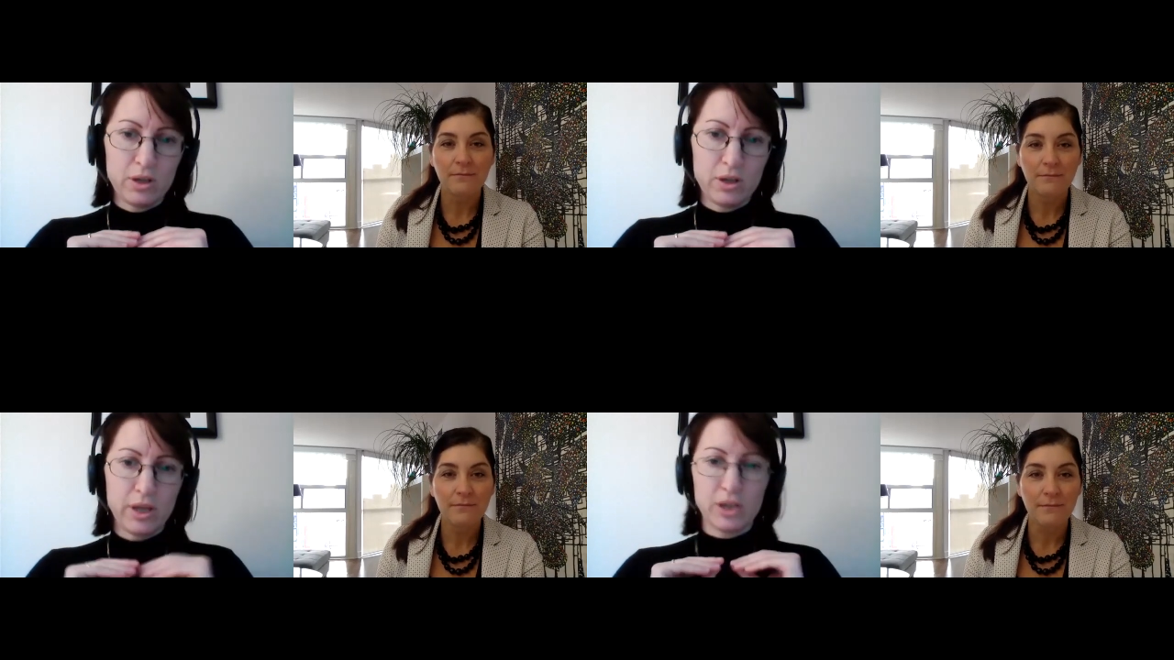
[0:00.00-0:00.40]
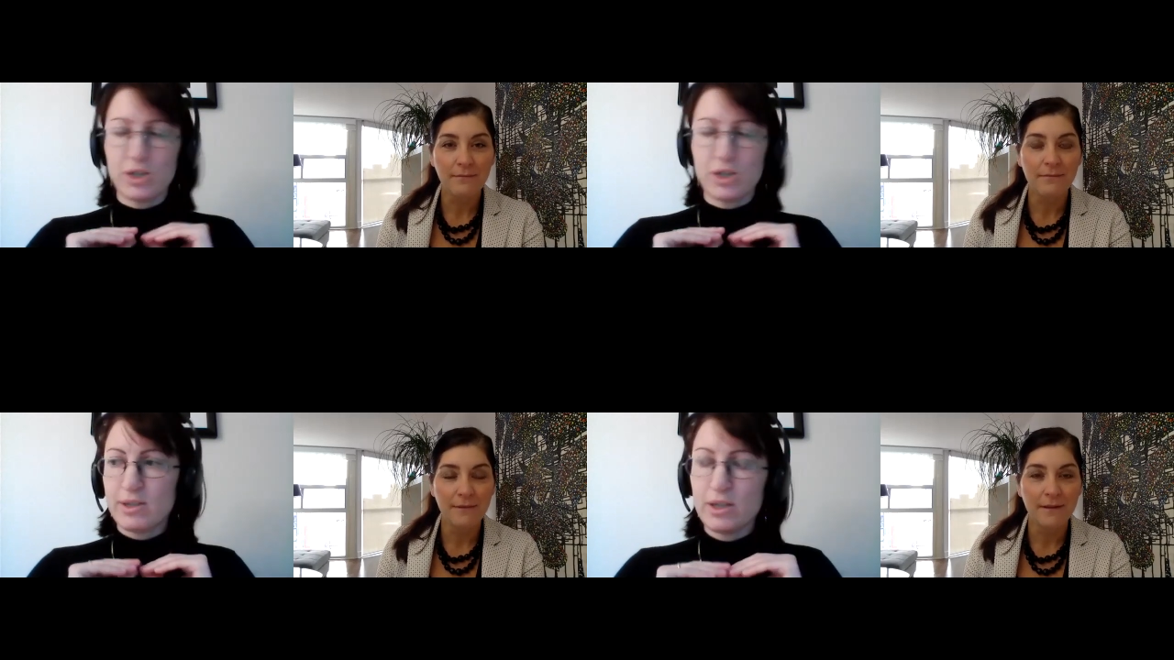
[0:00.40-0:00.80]
Speaker 1: like
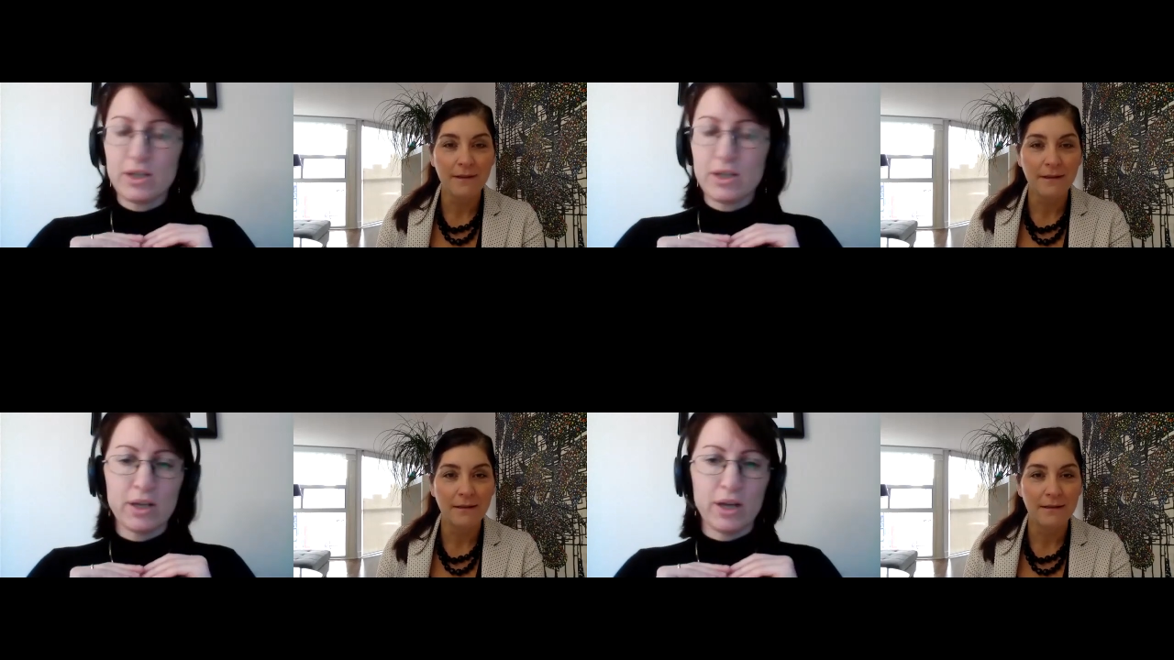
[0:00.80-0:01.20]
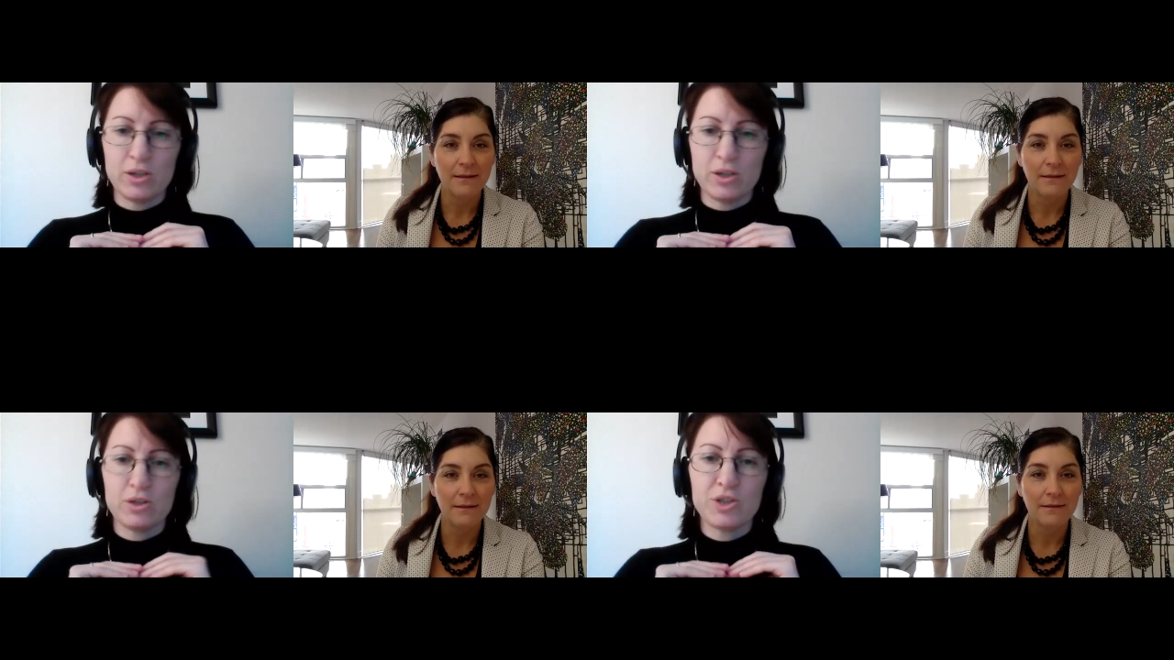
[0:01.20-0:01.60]
just sitting
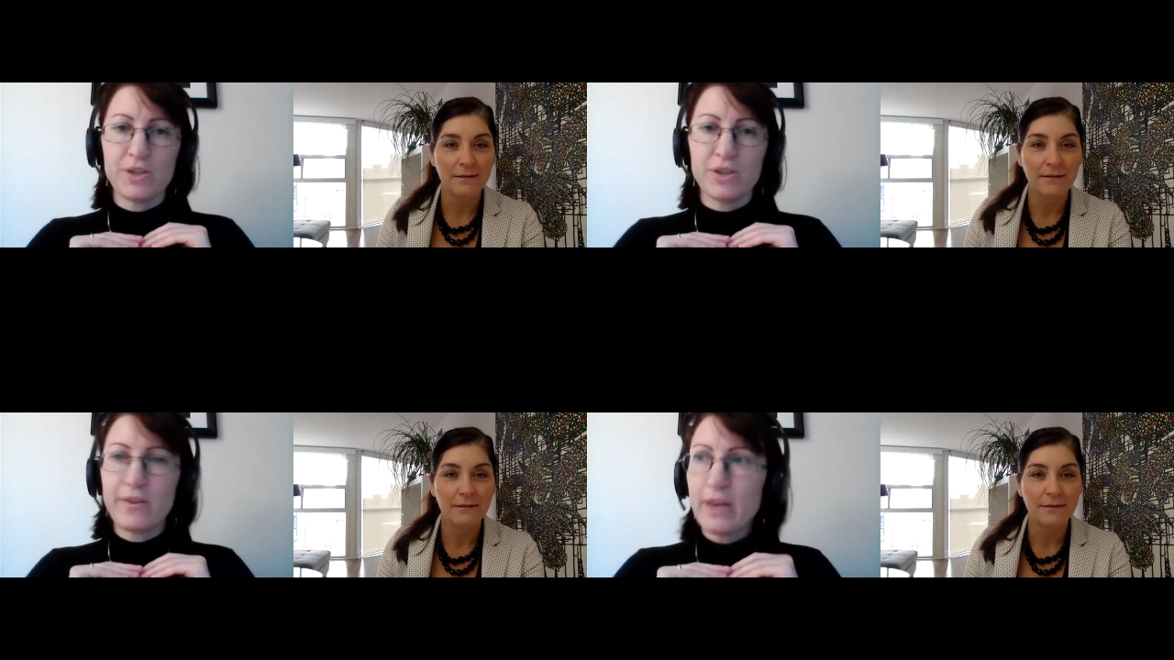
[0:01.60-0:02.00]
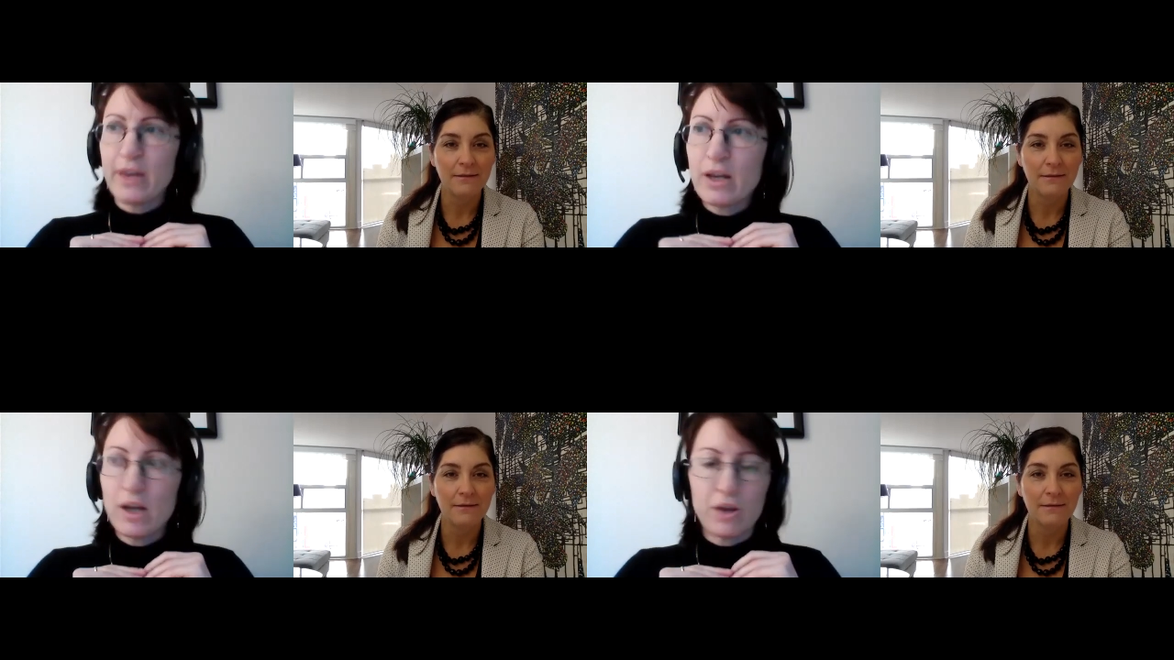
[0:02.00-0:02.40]
and just
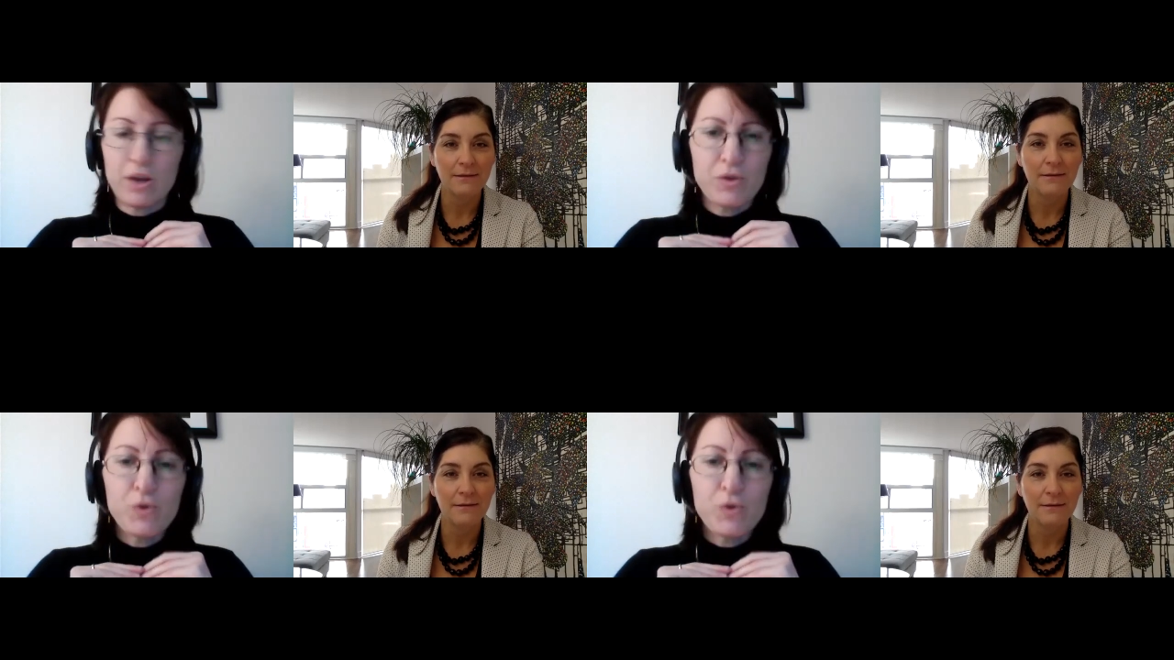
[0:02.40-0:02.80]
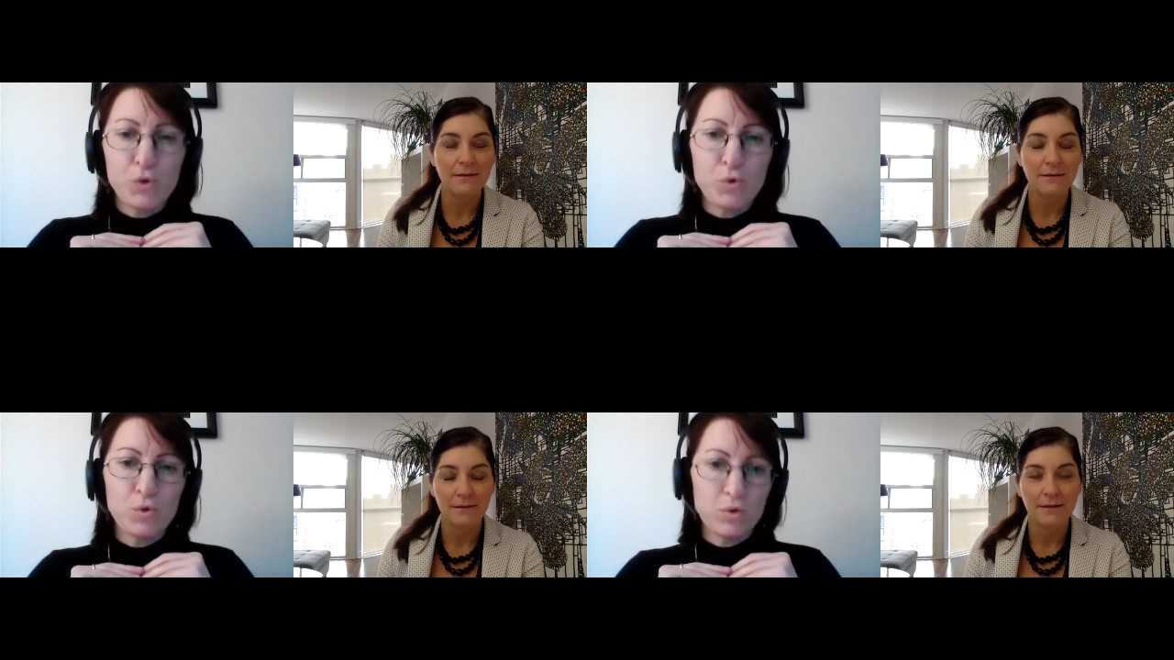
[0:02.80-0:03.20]
thinking
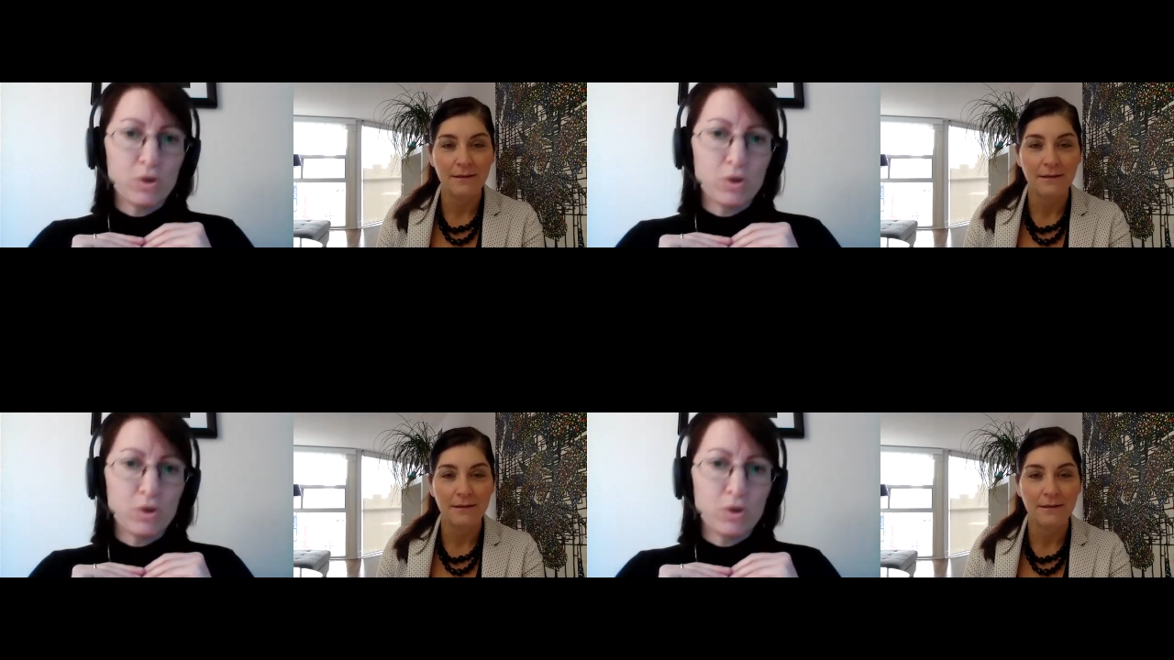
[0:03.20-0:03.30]
through,